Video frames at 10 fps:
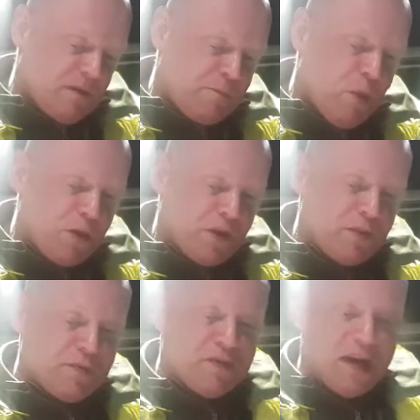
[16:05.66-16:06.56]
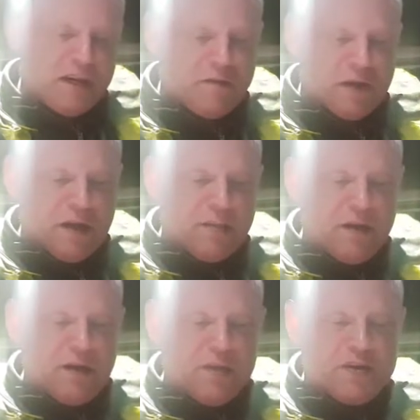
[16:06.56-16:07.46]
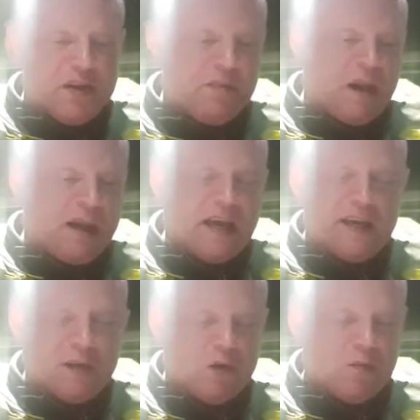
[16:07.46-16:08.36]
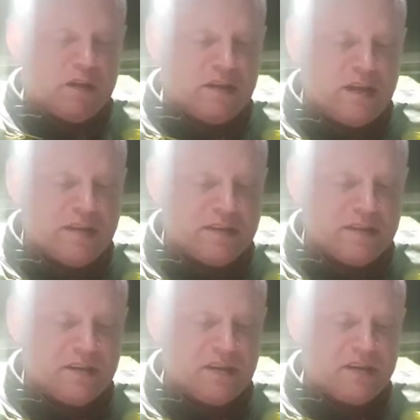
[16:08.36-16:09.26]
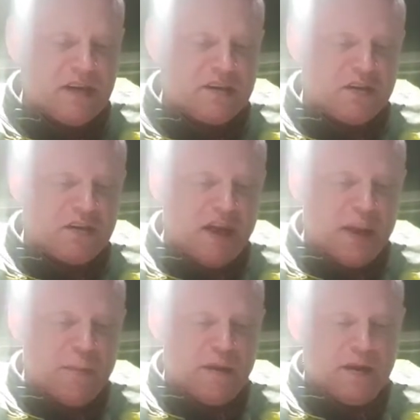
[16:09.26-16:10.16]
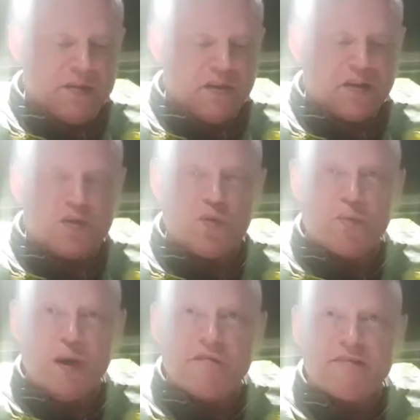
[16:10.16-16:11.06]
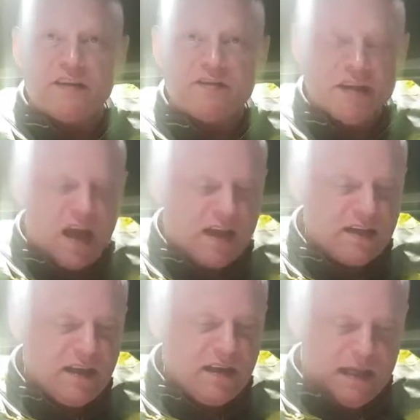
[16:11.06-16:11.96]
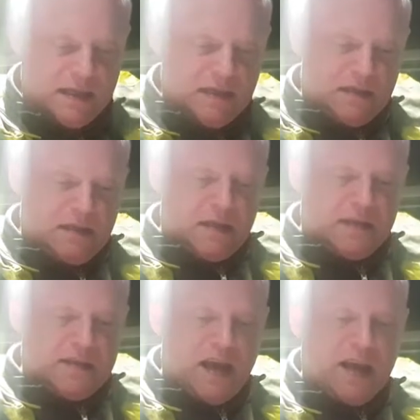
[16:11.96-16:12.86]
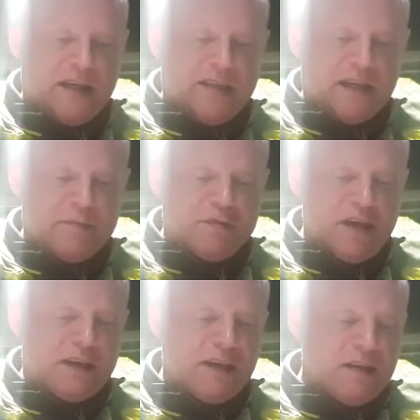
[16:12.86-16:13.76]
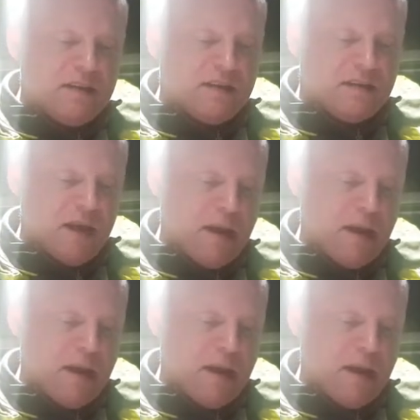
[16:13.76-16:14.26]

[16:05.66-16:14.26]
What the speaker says: bought another projector on eBay, which I'll get in a couple of days. It's actually it's got its own battery inside. It's a LED projector. It's